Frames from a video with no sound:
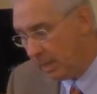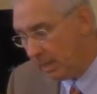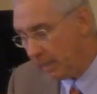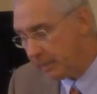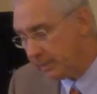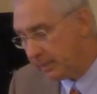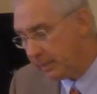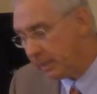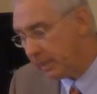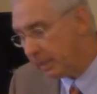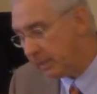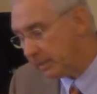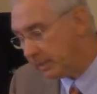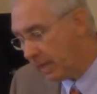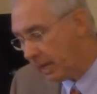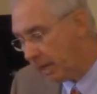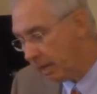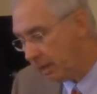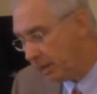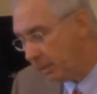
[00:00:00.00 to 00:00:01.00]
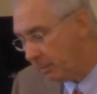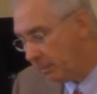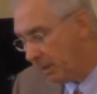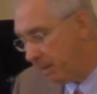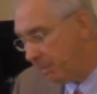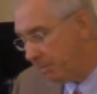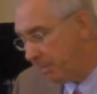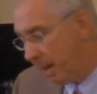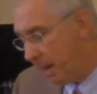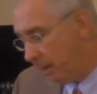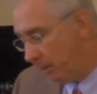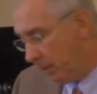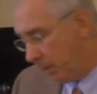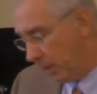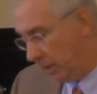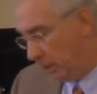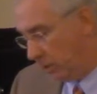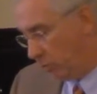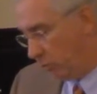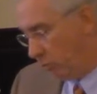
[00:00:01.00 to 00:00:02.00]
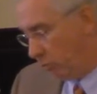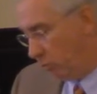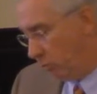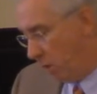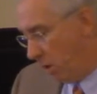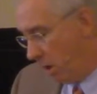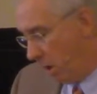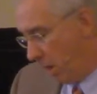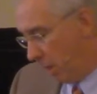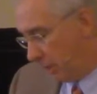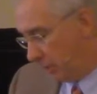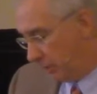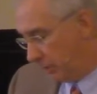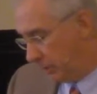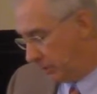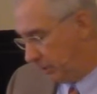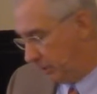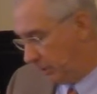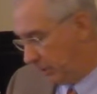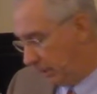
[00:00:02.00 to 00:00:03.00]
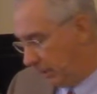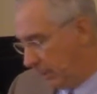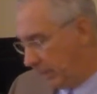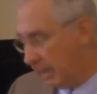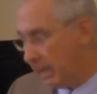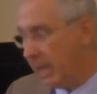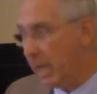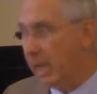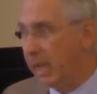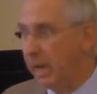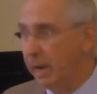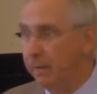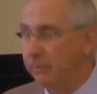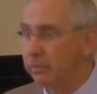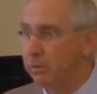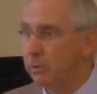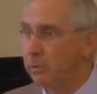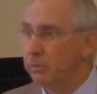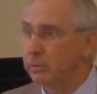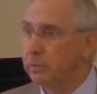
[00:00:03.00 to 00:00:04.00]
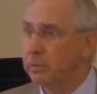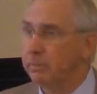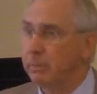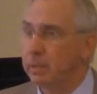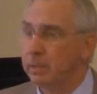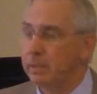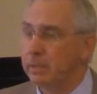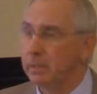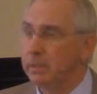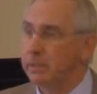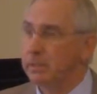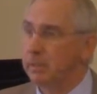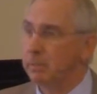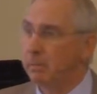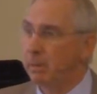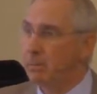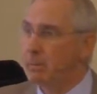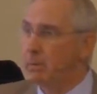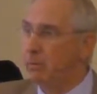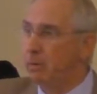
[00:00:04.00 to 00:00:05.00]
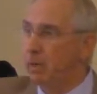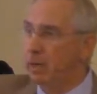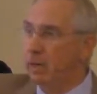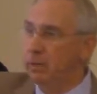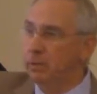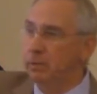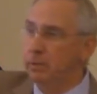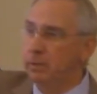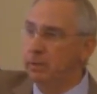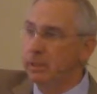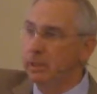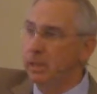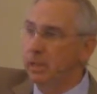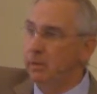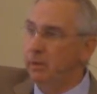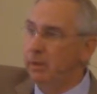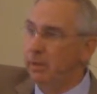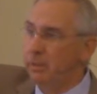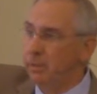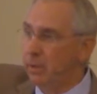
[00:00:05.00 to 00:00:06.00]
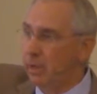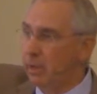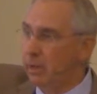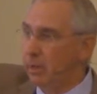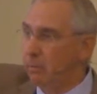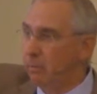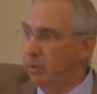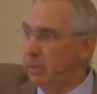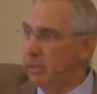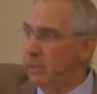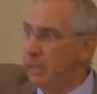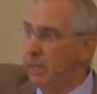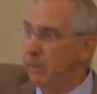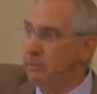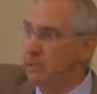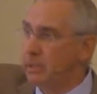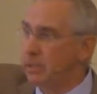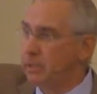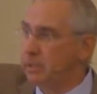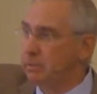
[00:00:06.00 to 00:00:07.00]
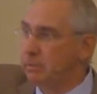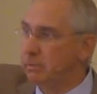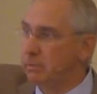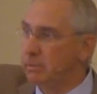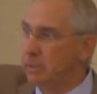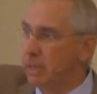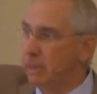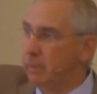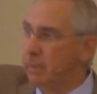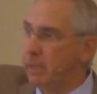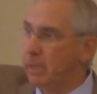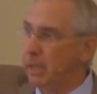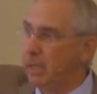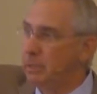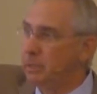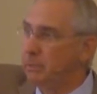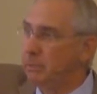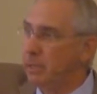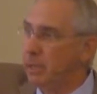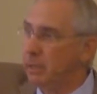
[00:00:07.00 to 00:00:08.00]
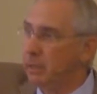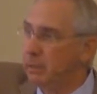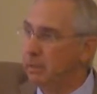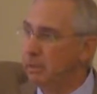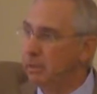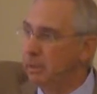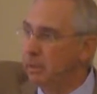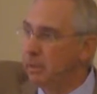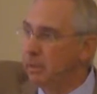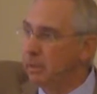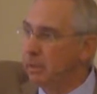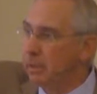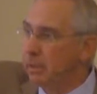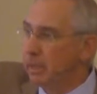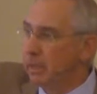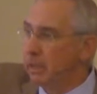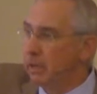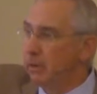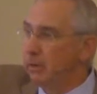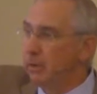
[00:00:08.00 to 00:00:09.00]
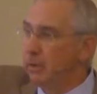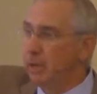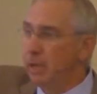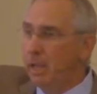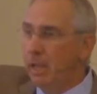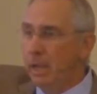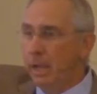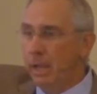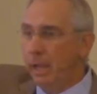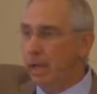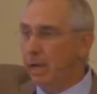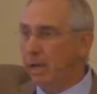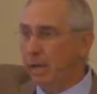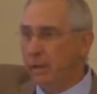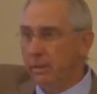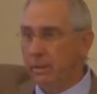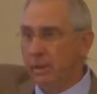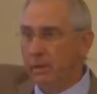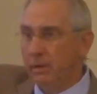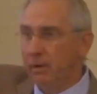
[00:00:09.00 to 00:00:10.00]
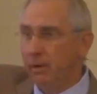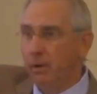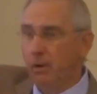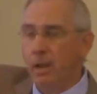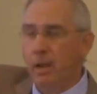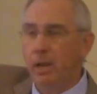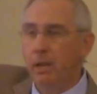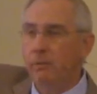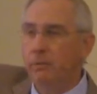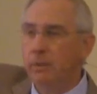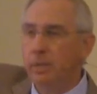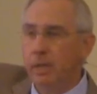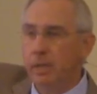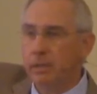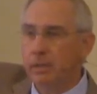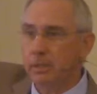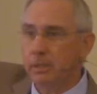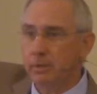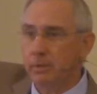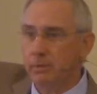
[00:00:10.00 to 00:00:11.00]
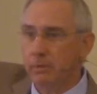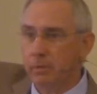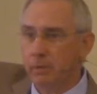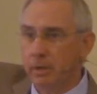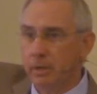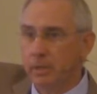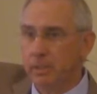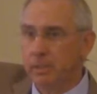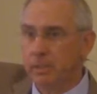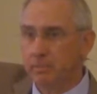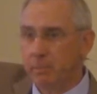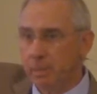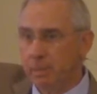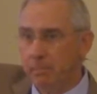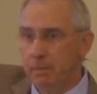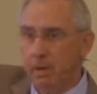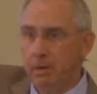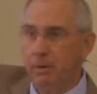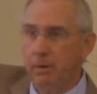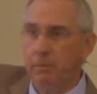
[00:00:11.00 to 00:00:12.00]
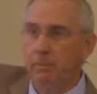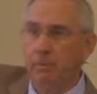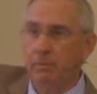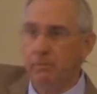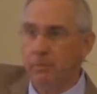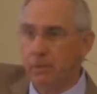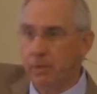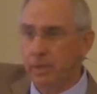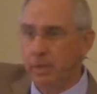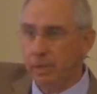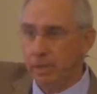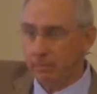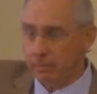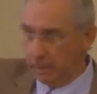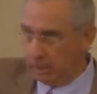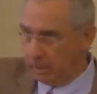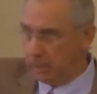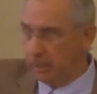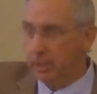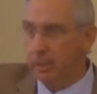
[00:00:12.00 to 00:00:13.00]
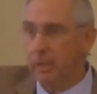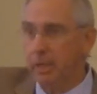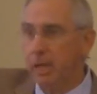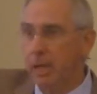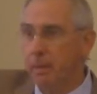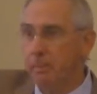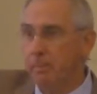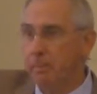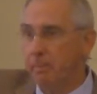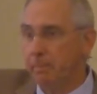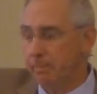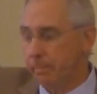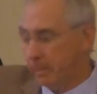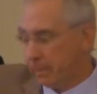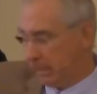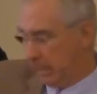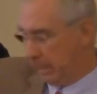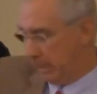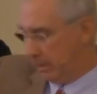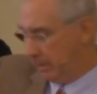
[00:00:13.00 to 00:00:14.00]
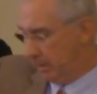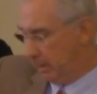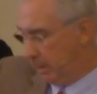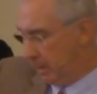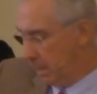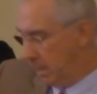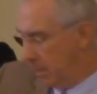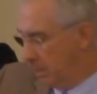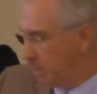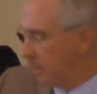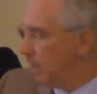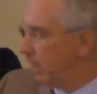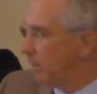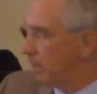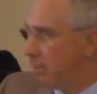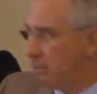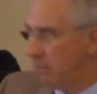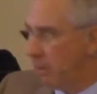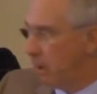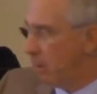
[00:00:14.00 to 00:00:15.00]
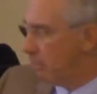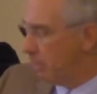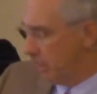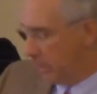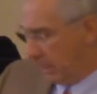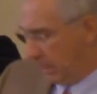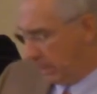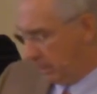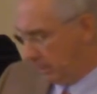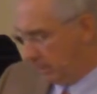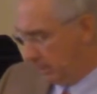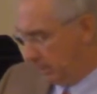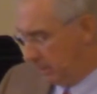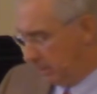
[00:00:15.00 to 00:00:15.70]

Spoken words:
Is the desire to be married wrong? Certainly not. I've told you about this. You remember when I told you how I thought at one time Jesus was coming next week? You know? And I thought, all I would like to do, Lord, is be married before you come. Then you can come. Okay? Nothing wrong with that.